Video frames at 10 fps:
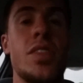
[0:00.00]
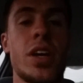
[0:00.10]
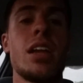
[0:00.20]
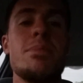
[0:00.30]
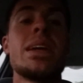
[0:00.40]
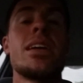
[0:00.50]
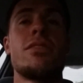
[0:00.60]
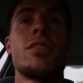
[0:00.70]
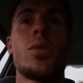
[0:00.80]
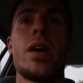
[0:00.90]
They're gonna be here
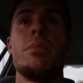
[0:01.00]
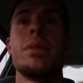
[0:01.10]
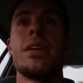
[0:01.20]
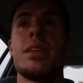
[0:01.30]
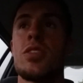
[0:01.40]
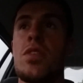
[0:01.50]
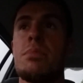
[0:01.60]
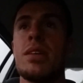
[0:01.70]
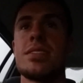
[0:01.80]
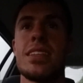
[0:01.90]
for quite a bit,
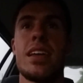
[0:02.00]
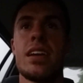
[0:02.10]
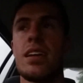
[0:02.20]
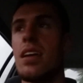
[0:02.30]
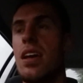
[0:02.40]
3 months, I think.